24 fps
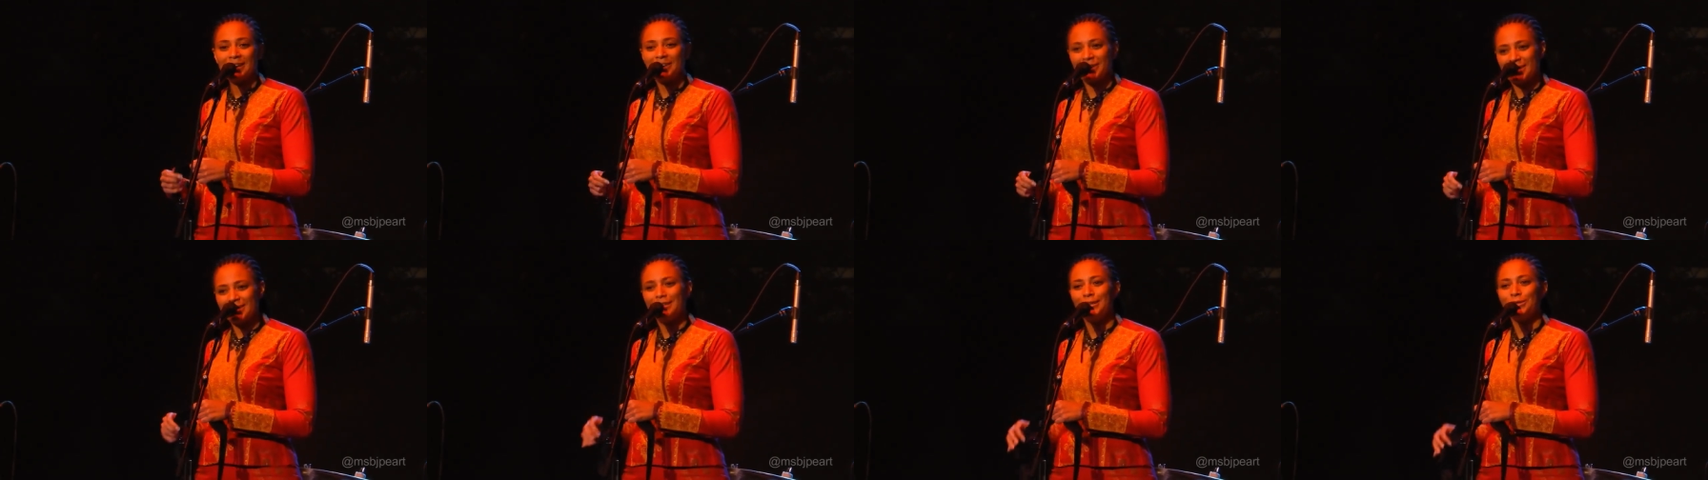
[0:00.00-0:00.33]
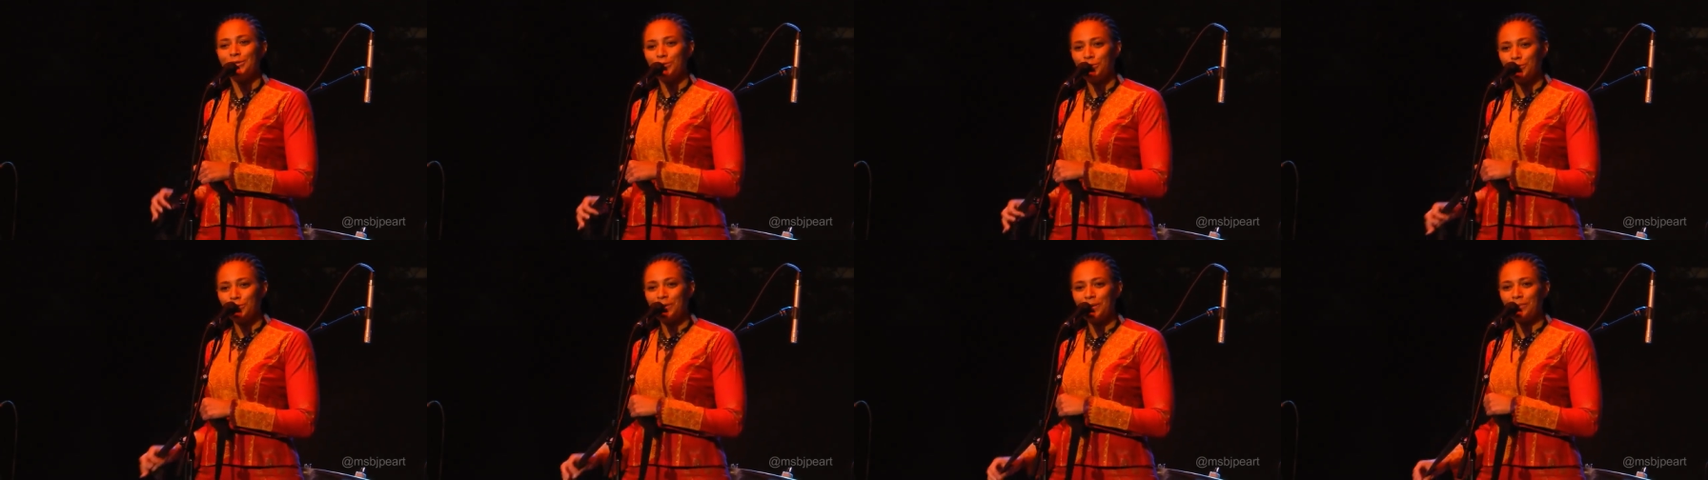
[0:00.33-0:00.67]

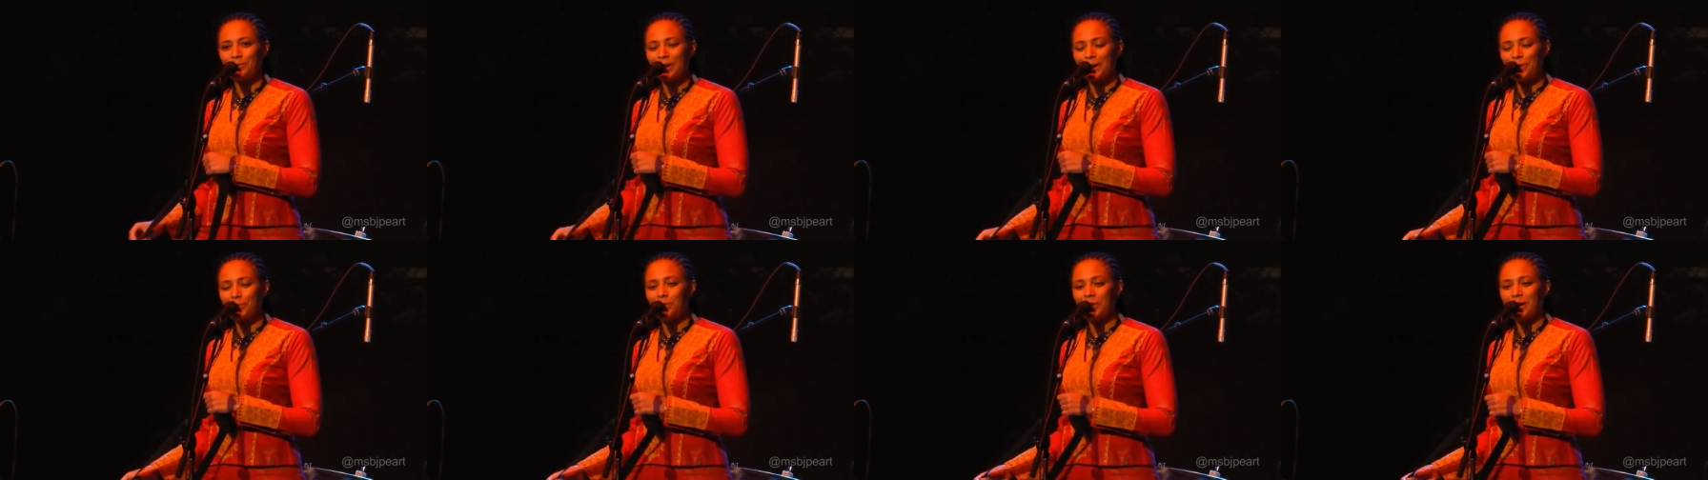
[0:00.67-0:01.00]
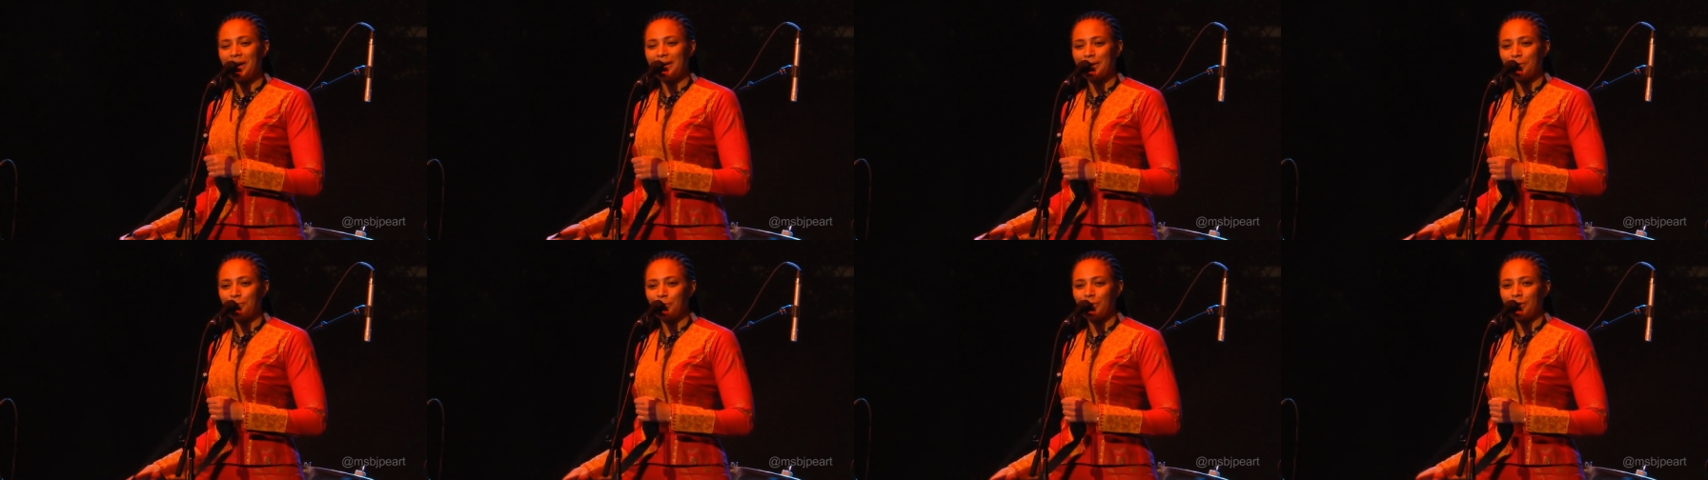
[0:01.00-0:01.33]
continue doing my
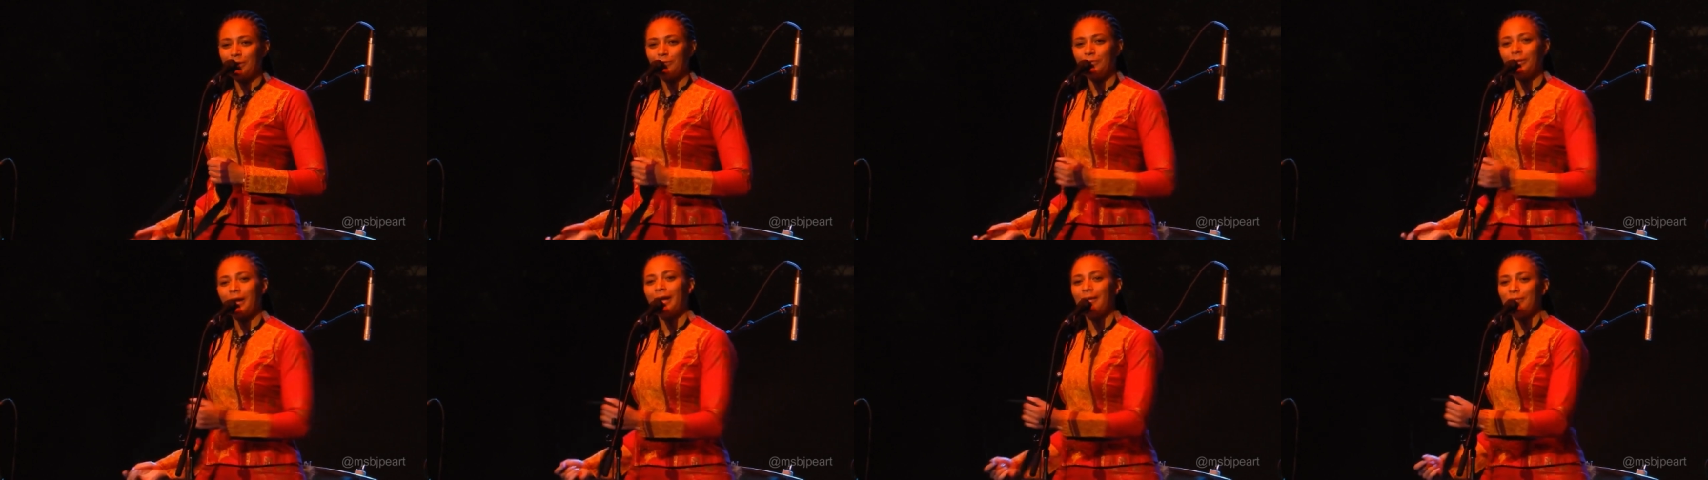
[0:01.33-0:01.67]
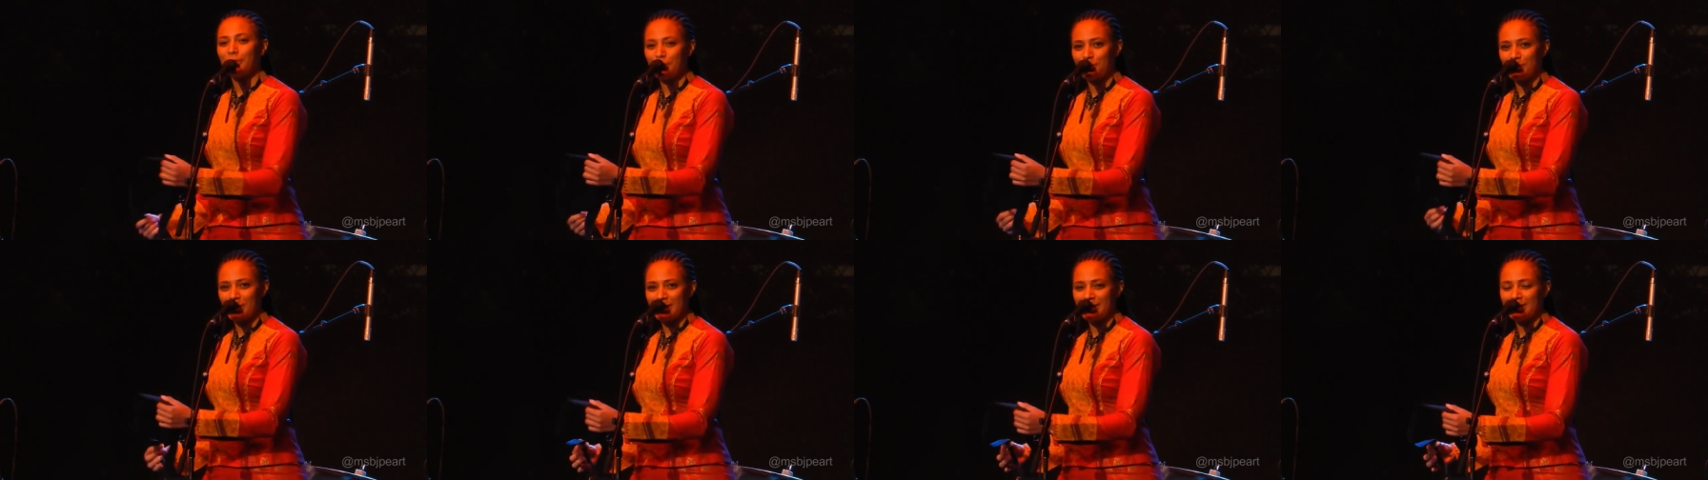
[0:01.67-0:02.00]
work and what
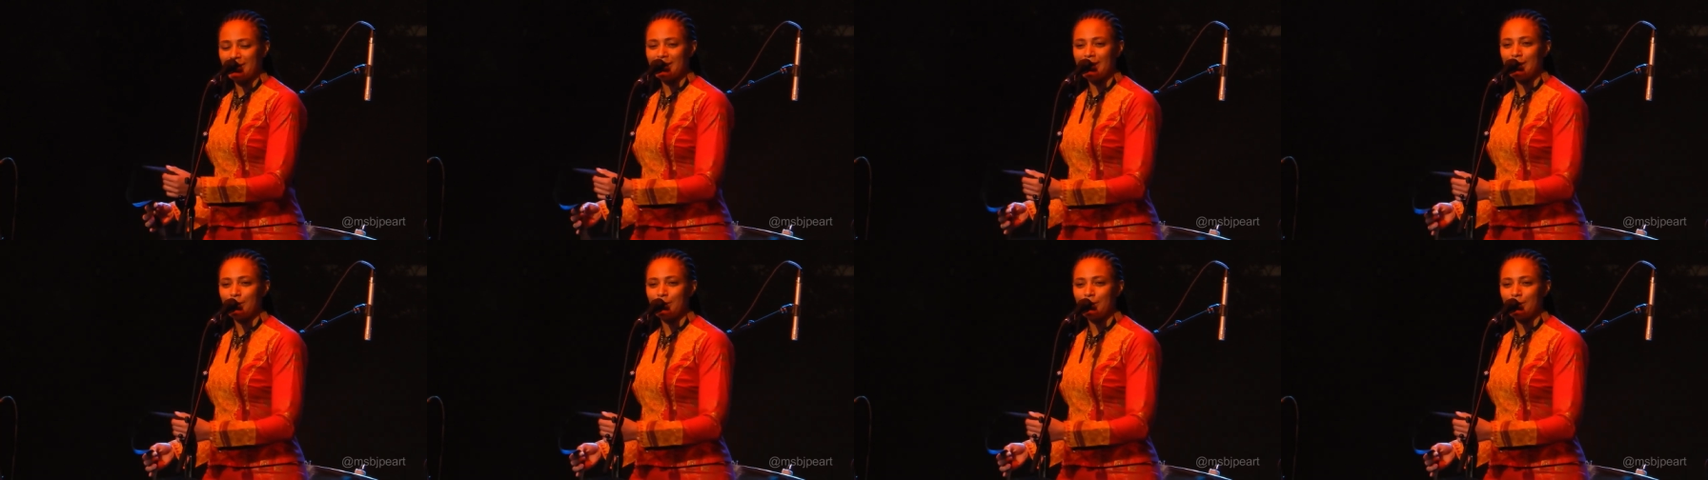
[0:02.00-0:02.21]
drives me to